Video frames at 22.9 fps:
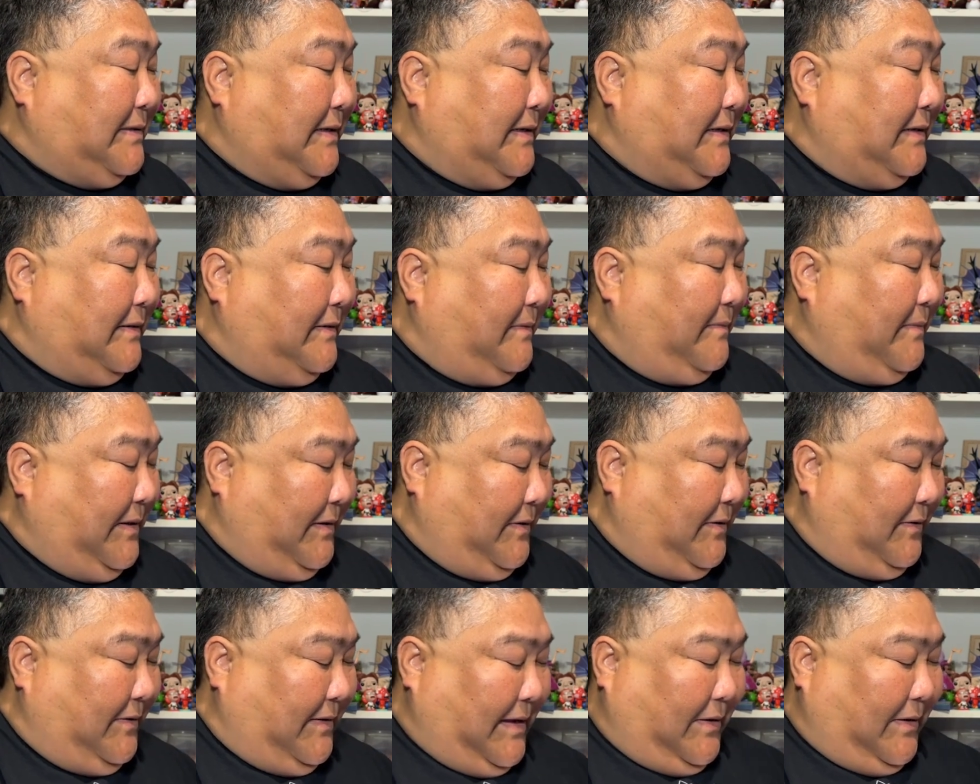I'm gonna
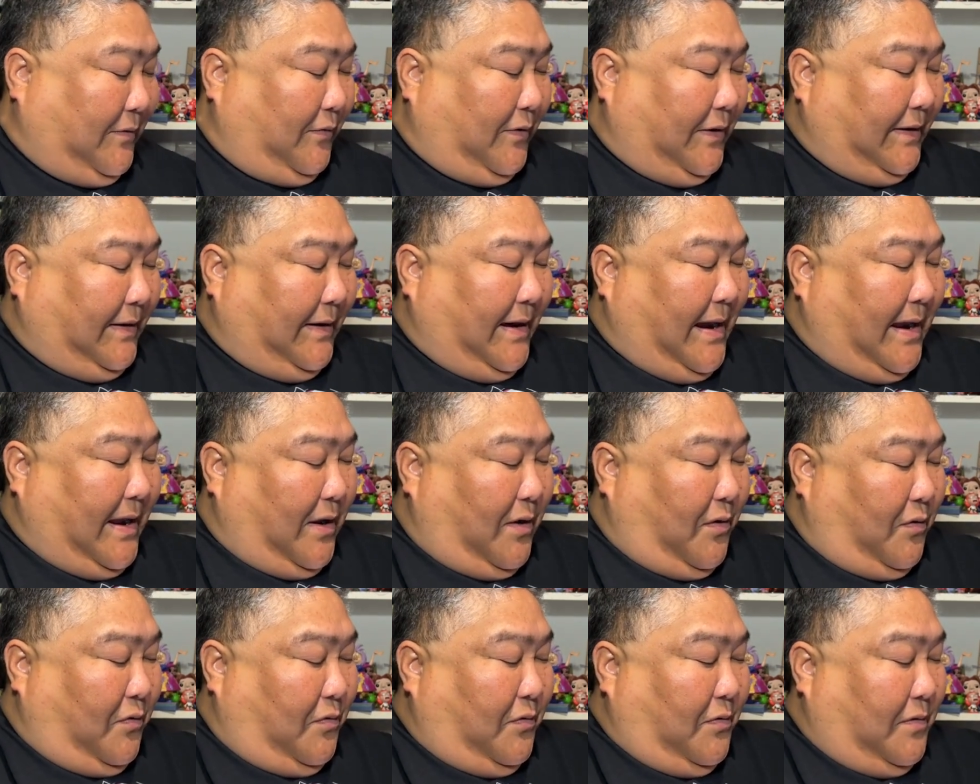do that
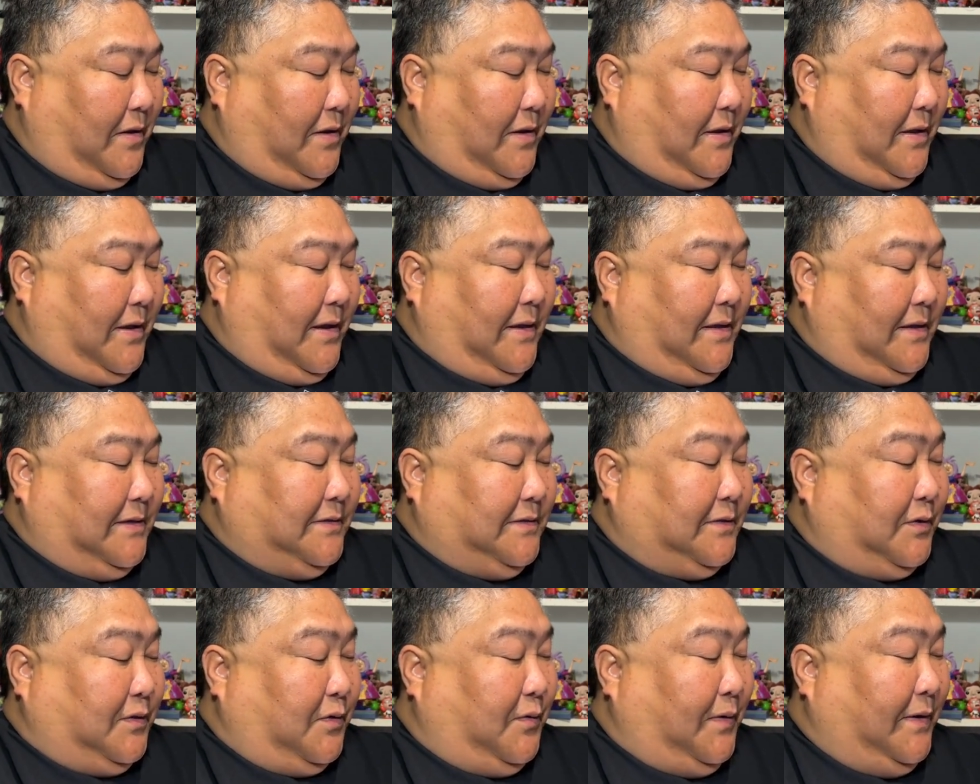right now.
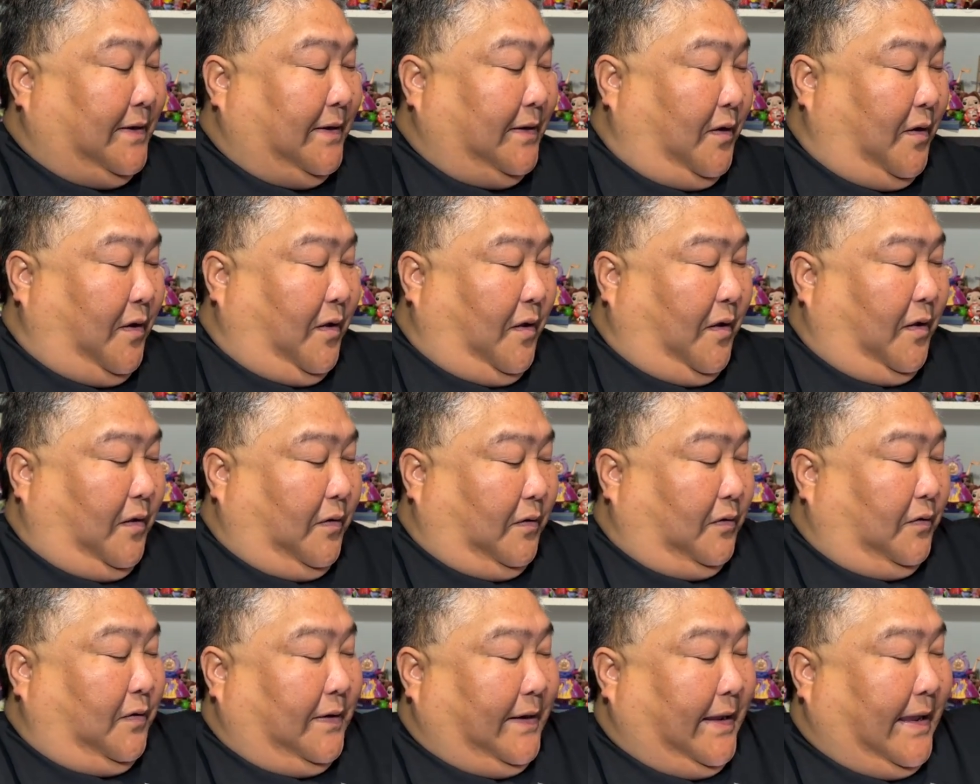So we can all
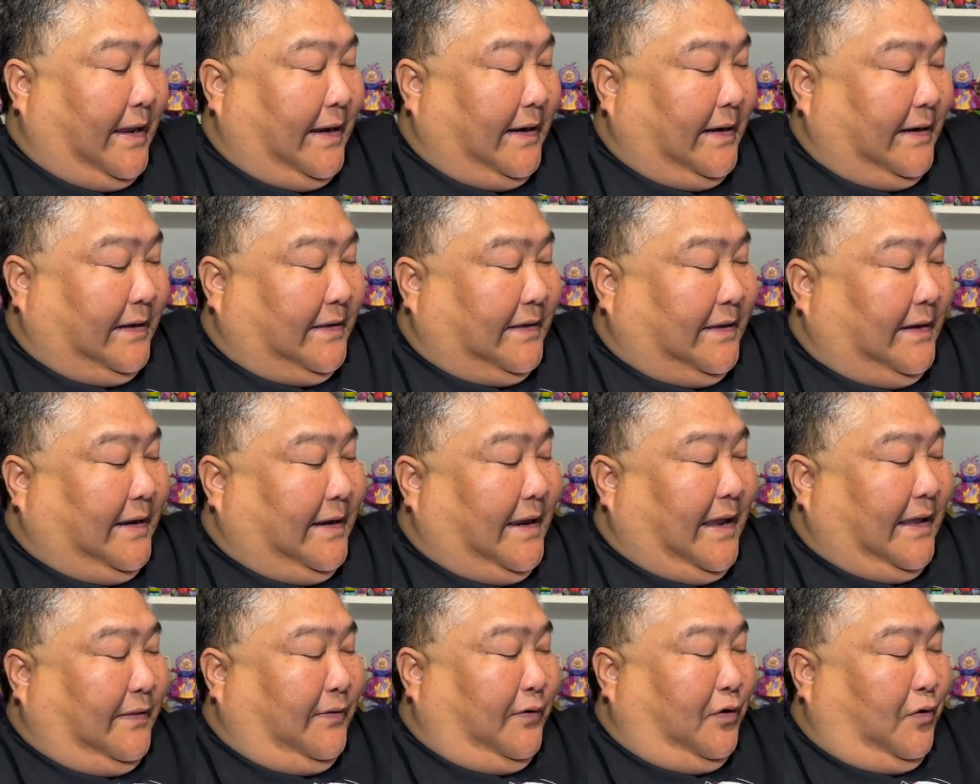look at it
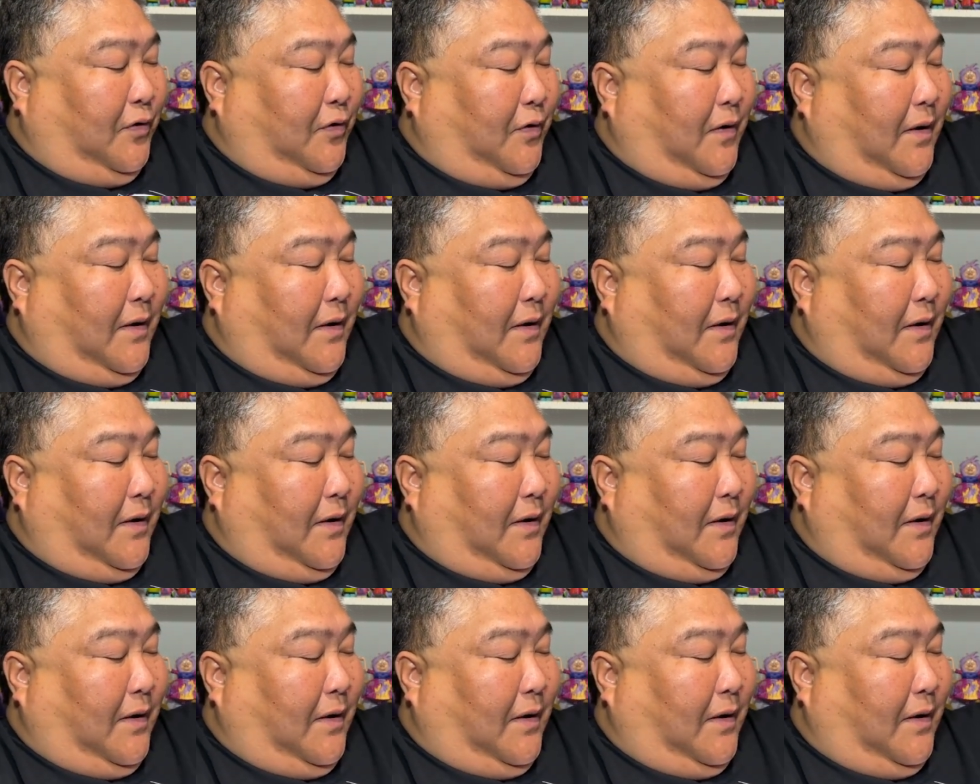together up